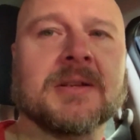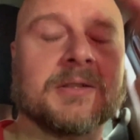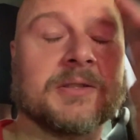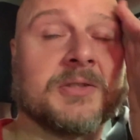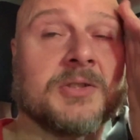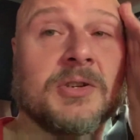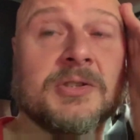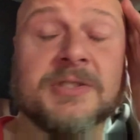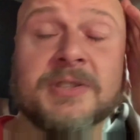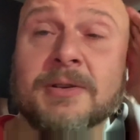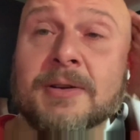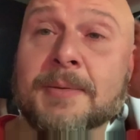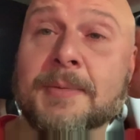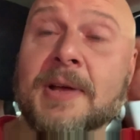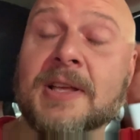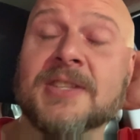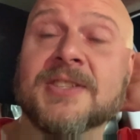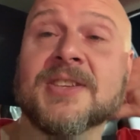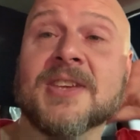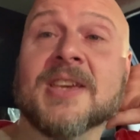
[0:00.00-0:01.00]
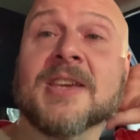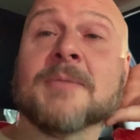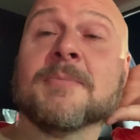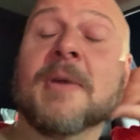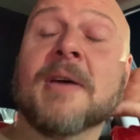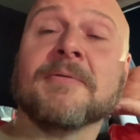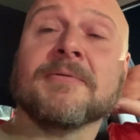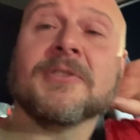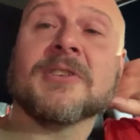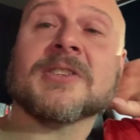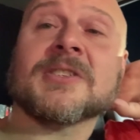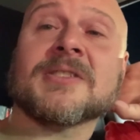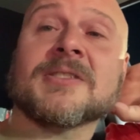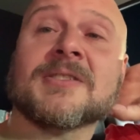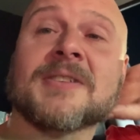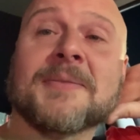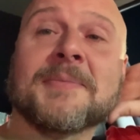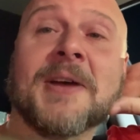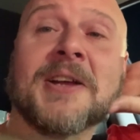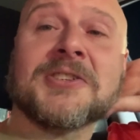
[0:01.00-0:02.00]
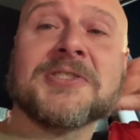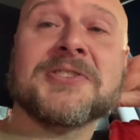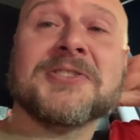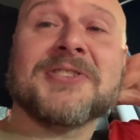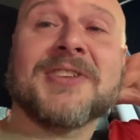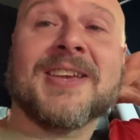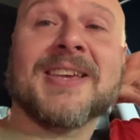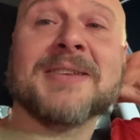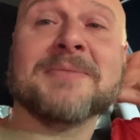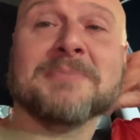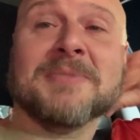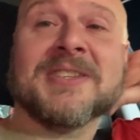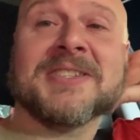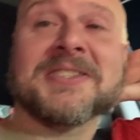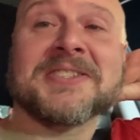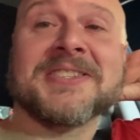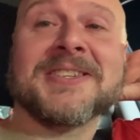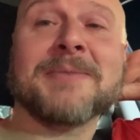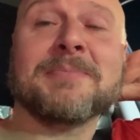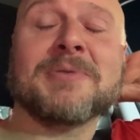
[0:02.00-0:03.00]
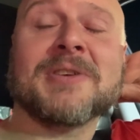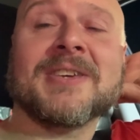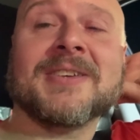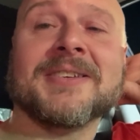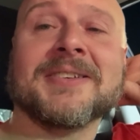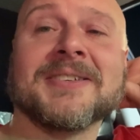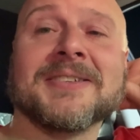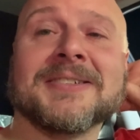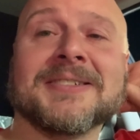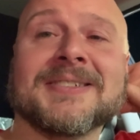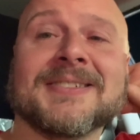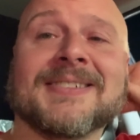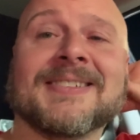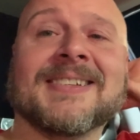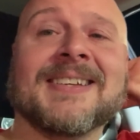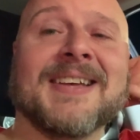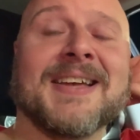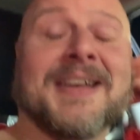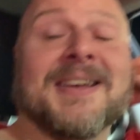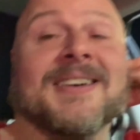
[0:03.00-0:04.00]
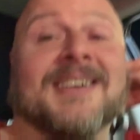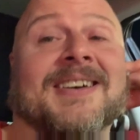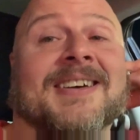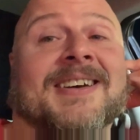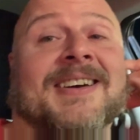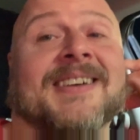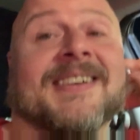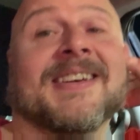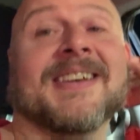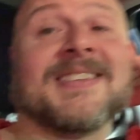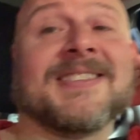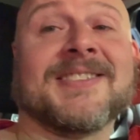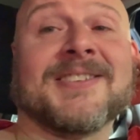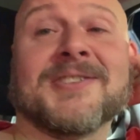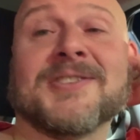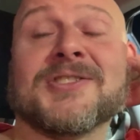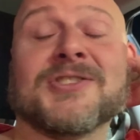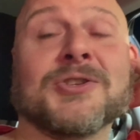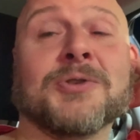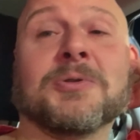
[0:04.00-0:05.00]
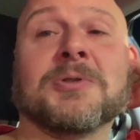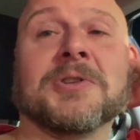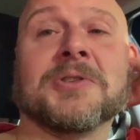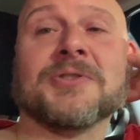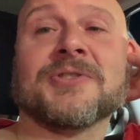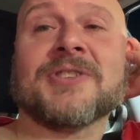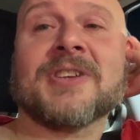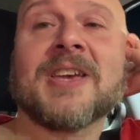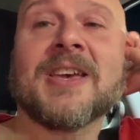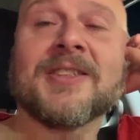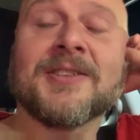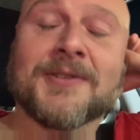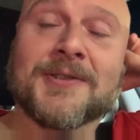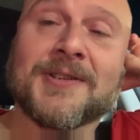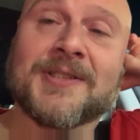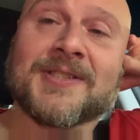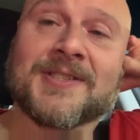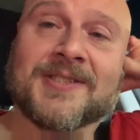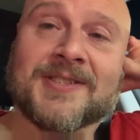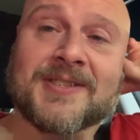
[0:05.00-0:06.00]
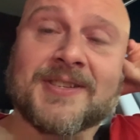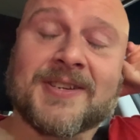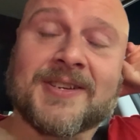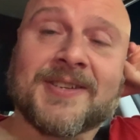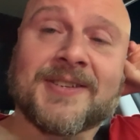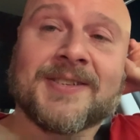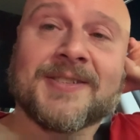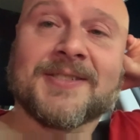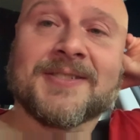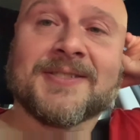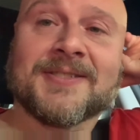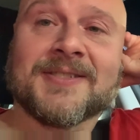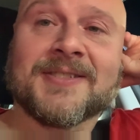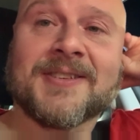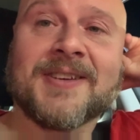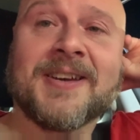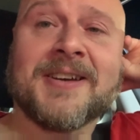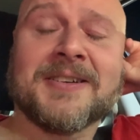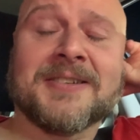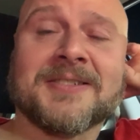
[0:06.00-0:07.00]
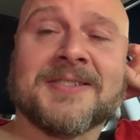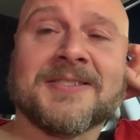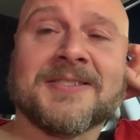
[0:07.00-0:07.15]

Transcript: Turns out I'm not staying in Memphis. I'm actually staying in Mississippi. I, I guess they're so close together. It's, uh, yeah.